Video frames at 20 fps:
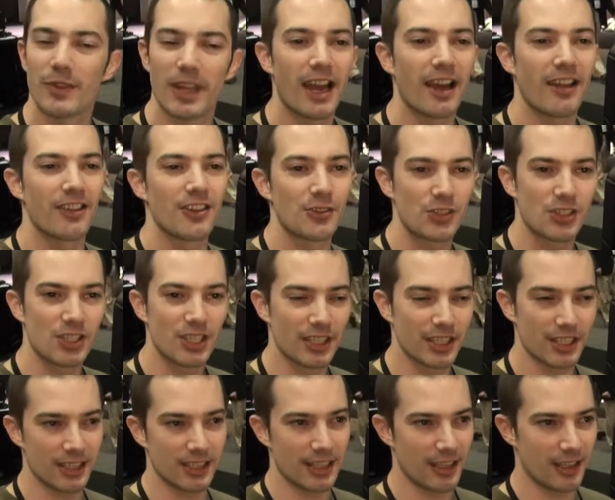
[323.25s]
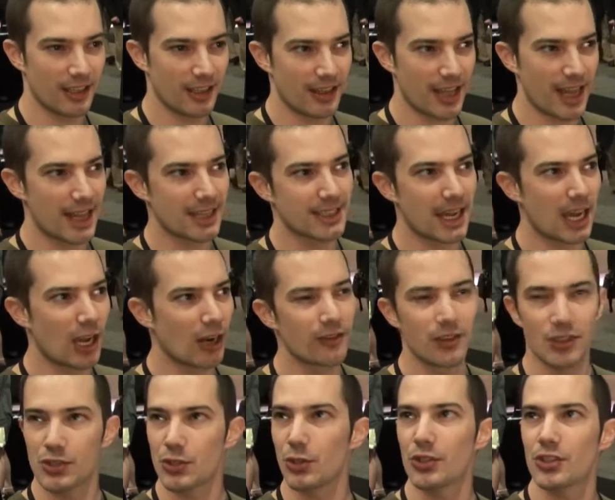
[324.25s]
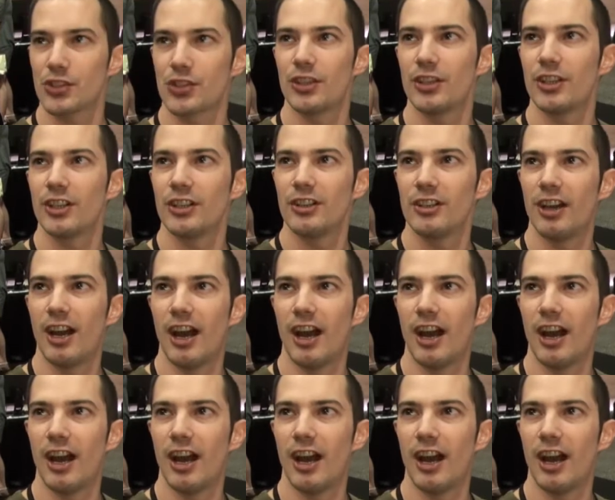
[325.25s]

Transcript: Yeah, there's that Tower of the Sorcerer.